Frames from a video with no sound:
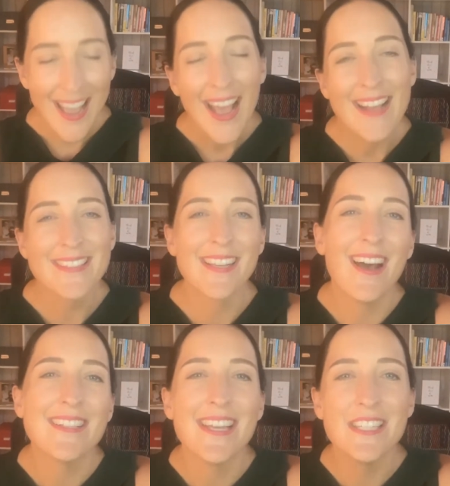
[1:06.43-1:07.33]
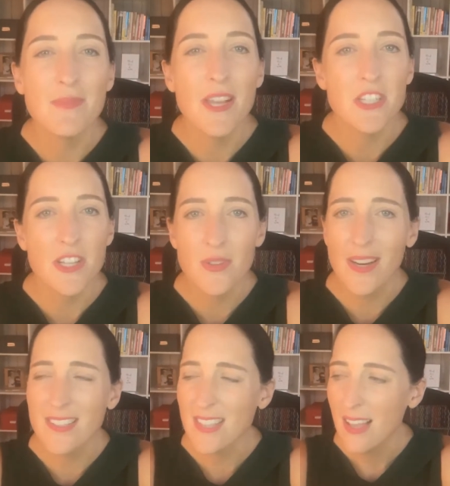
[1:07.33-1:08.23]
As the guy said to me, he turns around
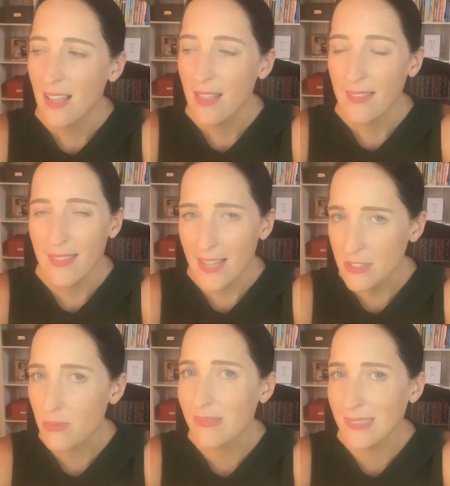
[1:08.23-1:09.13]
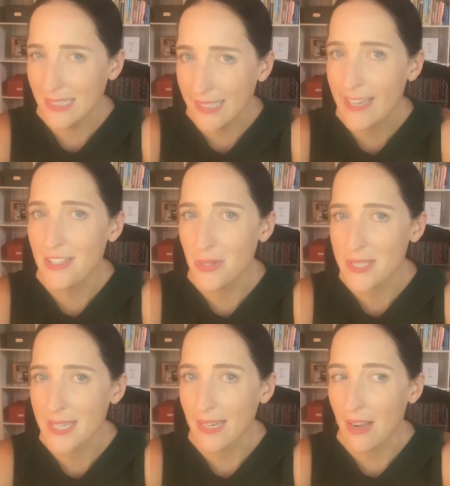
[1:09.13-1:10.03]
and goes, that's really
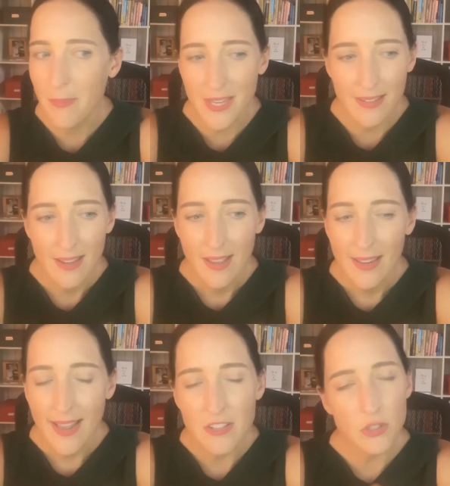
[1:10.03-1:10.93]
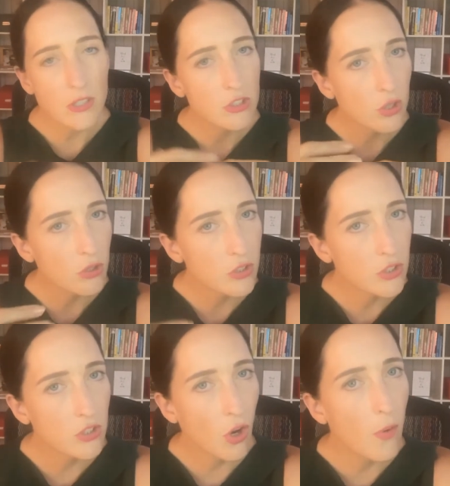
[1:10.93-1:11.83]
interesting. I mean, council controls
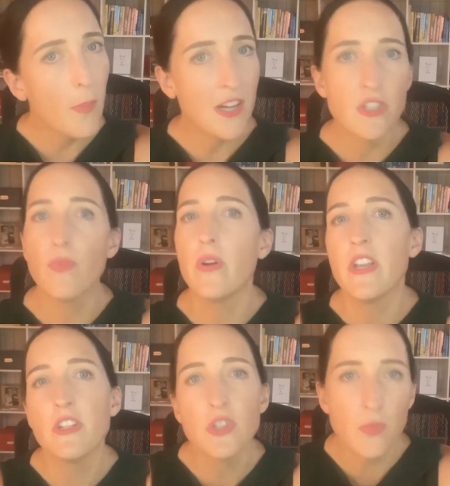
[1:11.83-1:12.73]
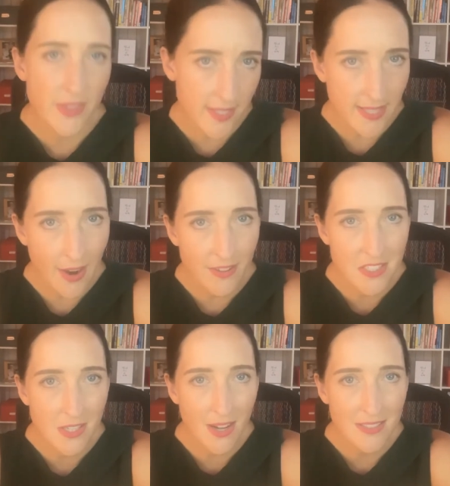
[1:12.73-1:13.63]
so much of what you can do with these character
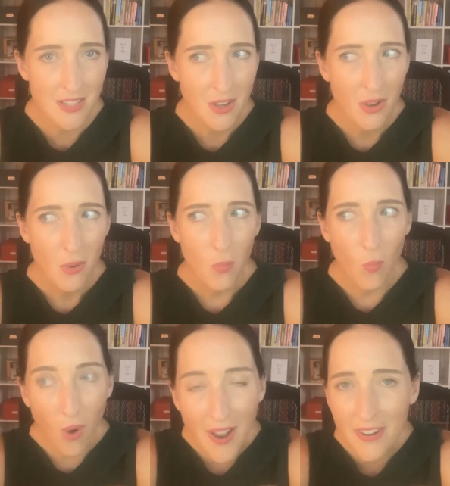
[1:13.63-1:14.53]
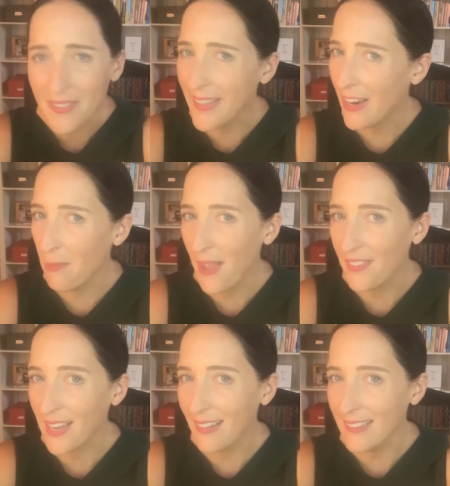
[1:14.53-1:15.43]
sites. Why don't they care about the
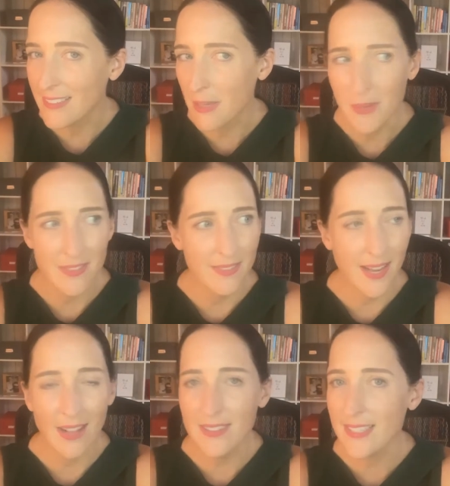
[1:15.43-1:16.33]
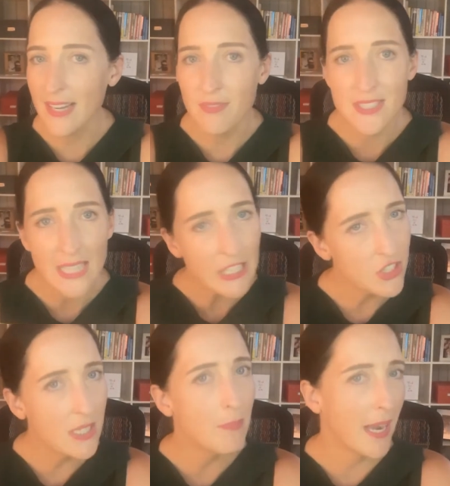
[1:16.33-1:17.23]
colours? I mean, the colours can have such
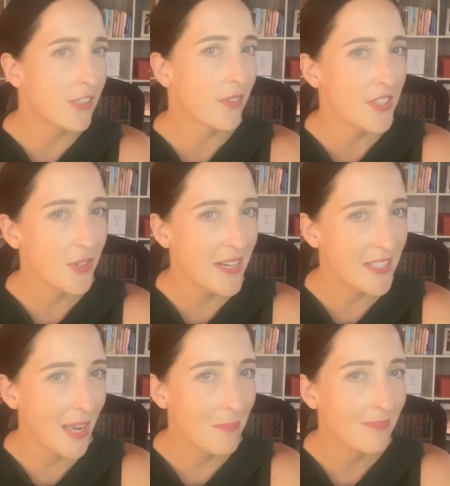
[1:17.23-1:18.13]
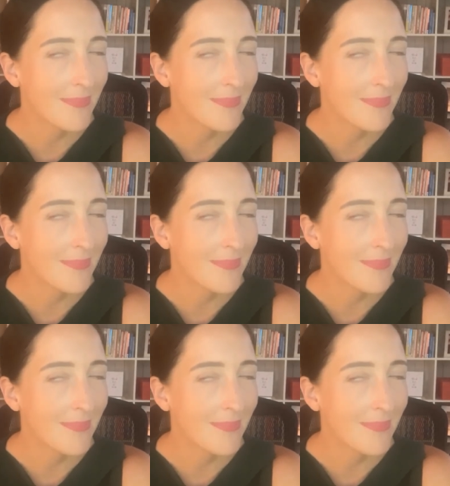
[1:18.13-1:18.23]
an impact on the streetscape.